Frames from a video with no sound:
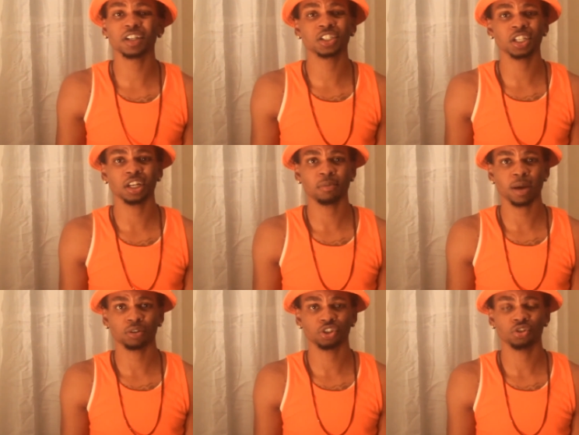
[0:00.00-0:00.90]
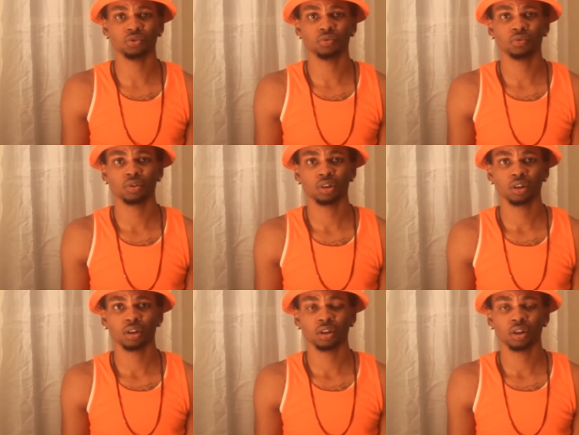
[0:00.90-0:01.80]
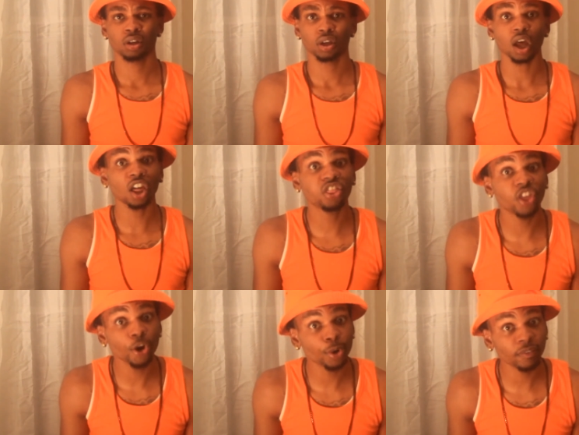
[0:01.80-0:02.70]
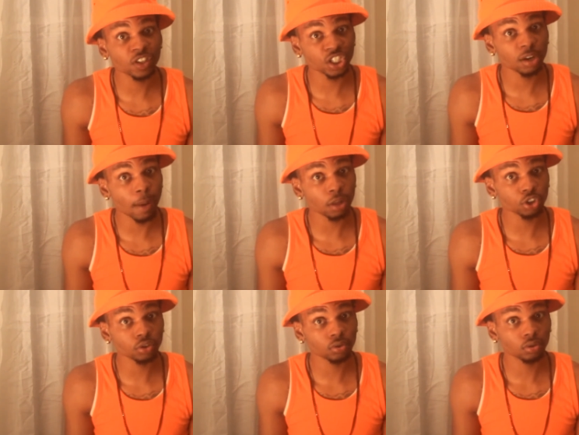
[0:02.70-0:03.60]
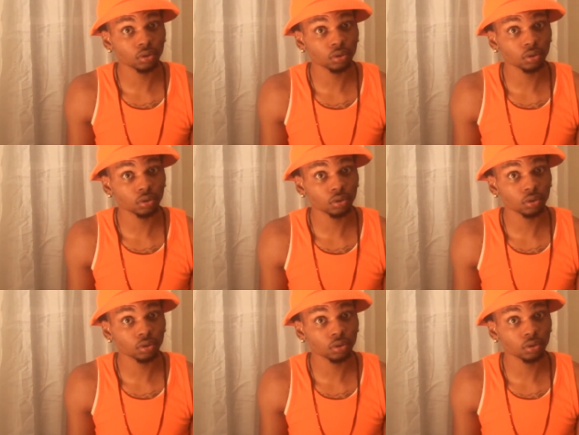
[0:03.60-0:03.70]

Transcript: a shit about you. A third of a shit about you?